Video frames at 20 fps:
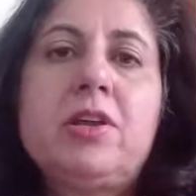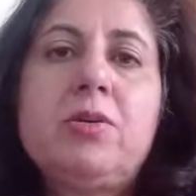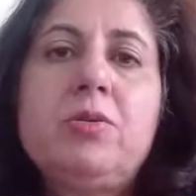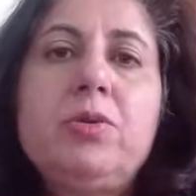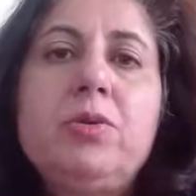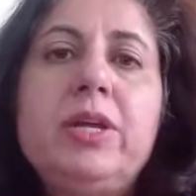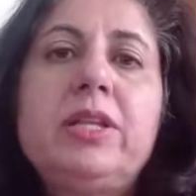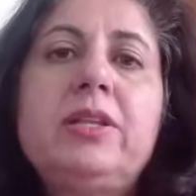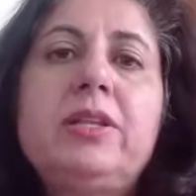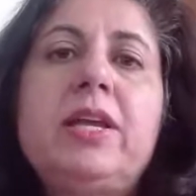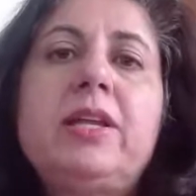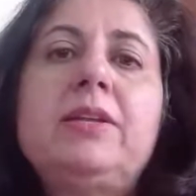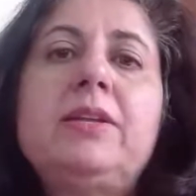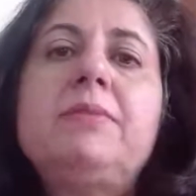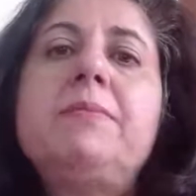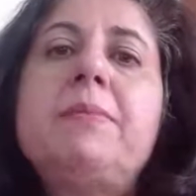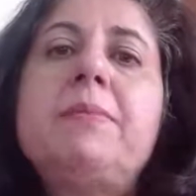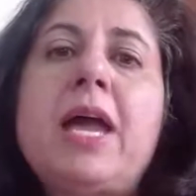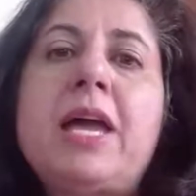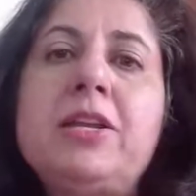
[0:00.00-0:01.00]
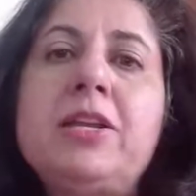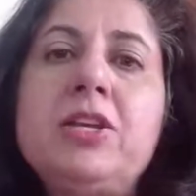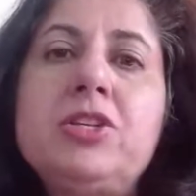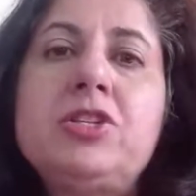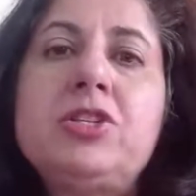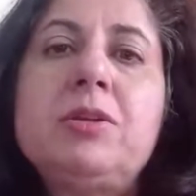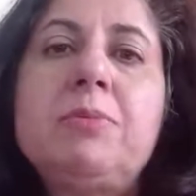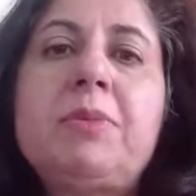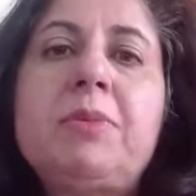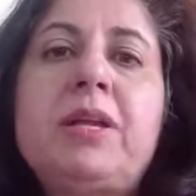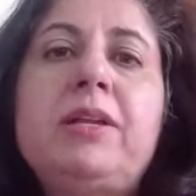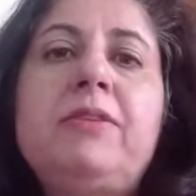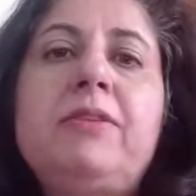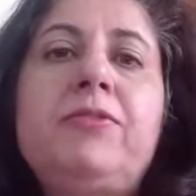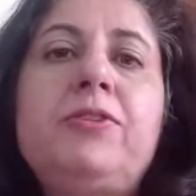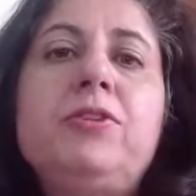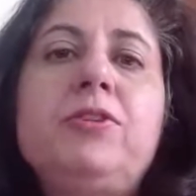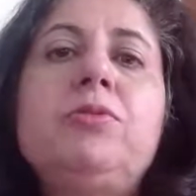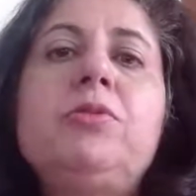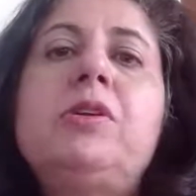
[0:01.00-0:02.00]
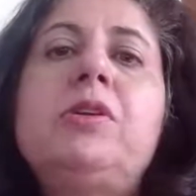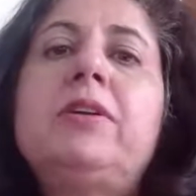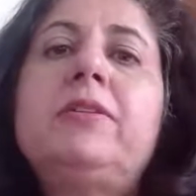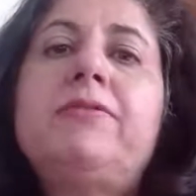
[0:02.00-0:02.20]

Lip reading: who can then manage the money for you or